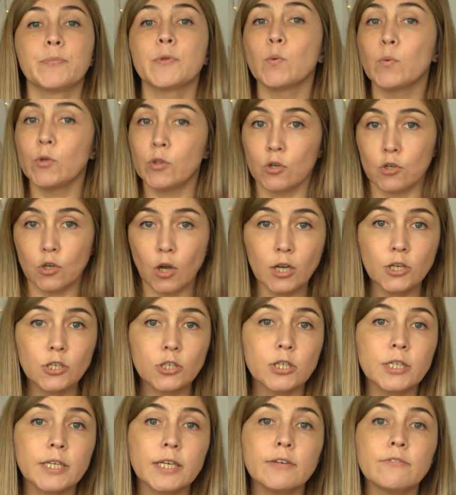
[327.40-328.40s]
with your
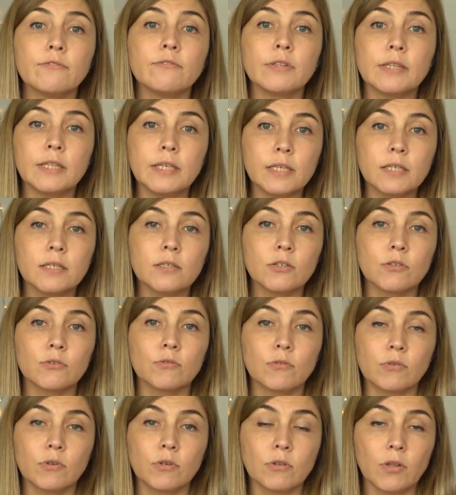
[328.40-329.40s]
doctor if these
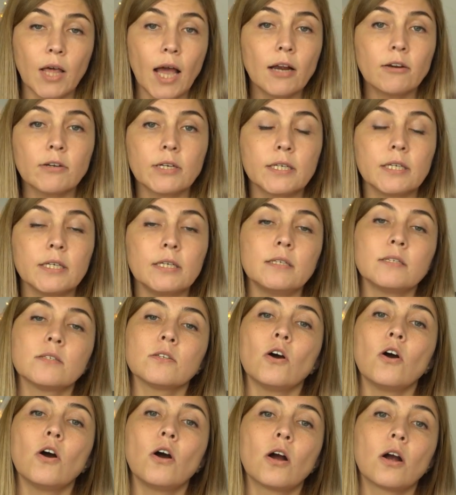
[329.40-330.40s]
irregularities
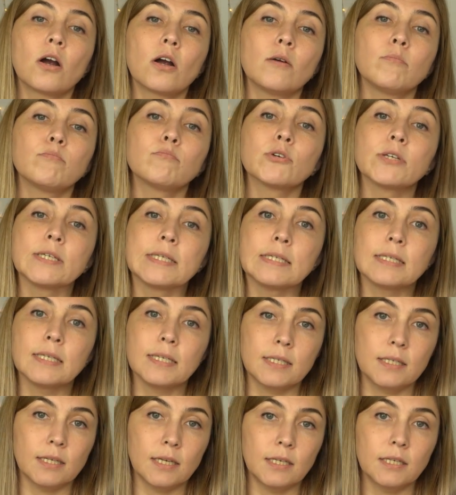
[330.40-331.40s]
are
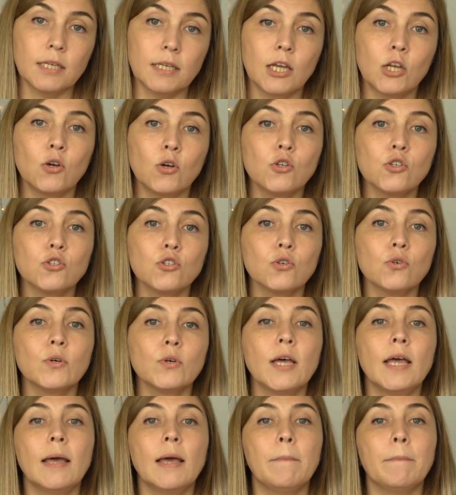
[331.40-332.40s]
persistent, and also
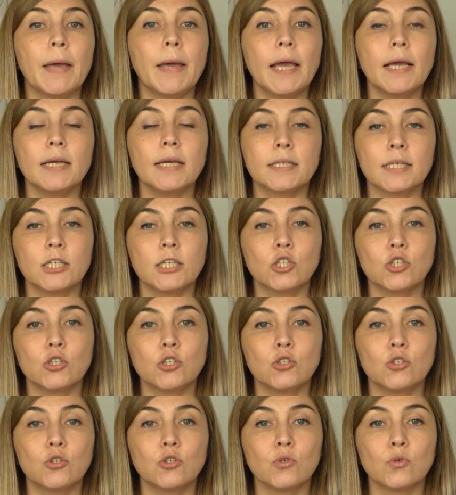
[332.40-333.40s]
pay
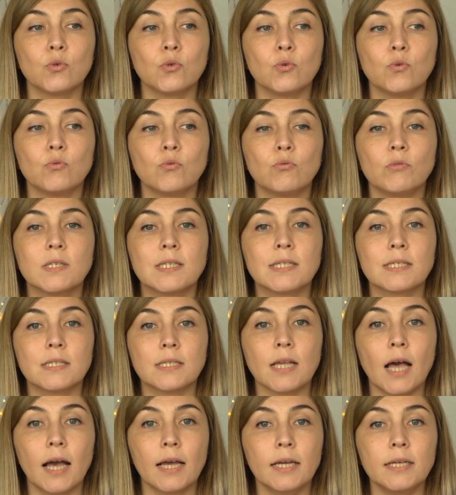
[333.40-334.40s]
attention to
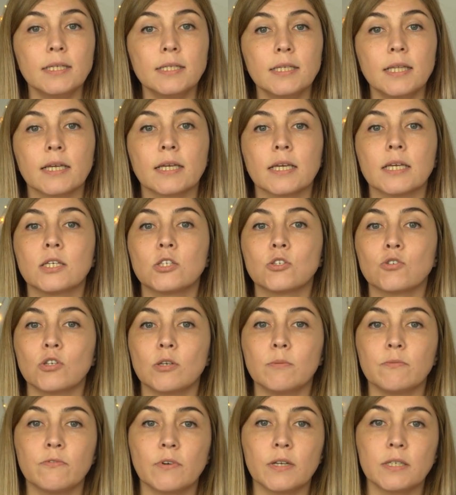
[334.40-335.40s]
signs like
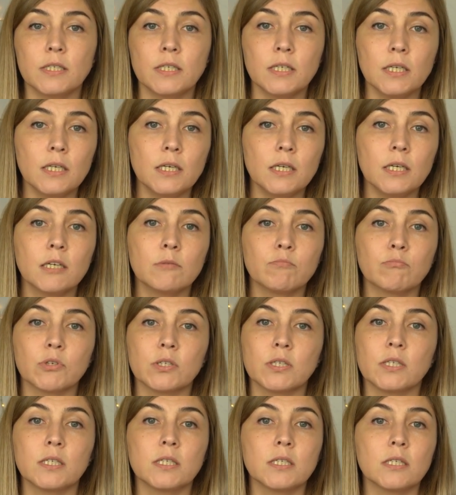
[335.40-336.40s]
extreme fatigue,
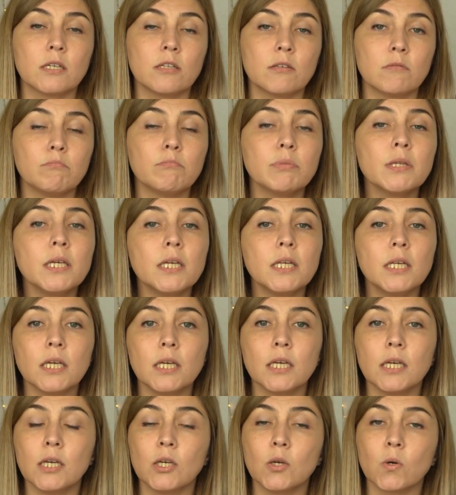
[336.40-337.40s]
persistent
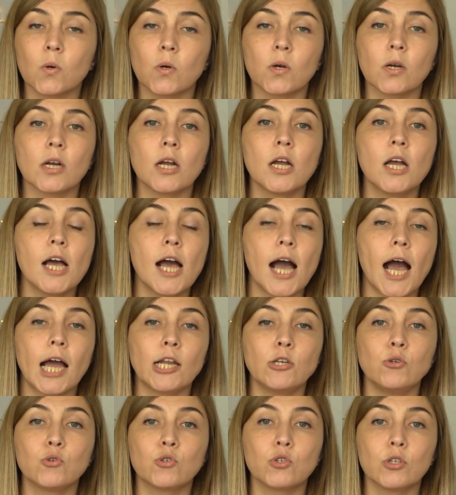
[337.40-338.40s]
bleeding, or
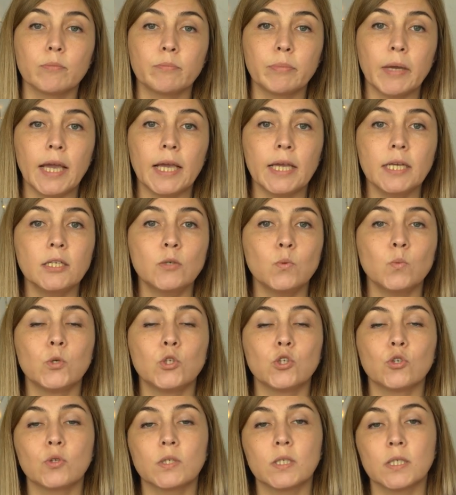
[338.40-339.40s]
unusual pain,
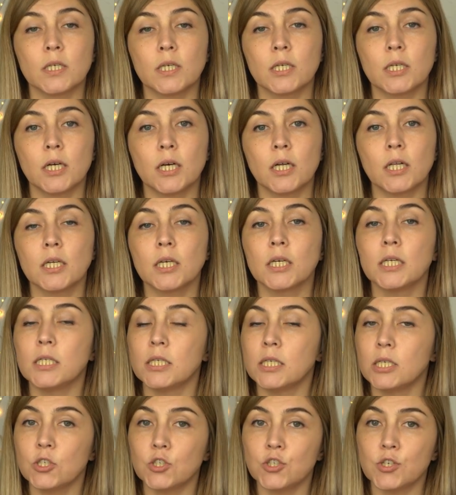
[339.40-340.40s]
which could signal
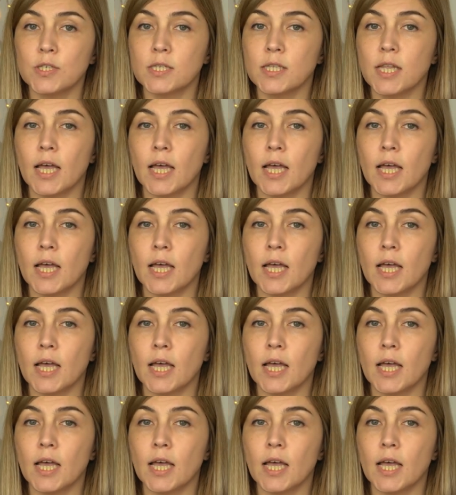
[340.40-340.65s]
conditions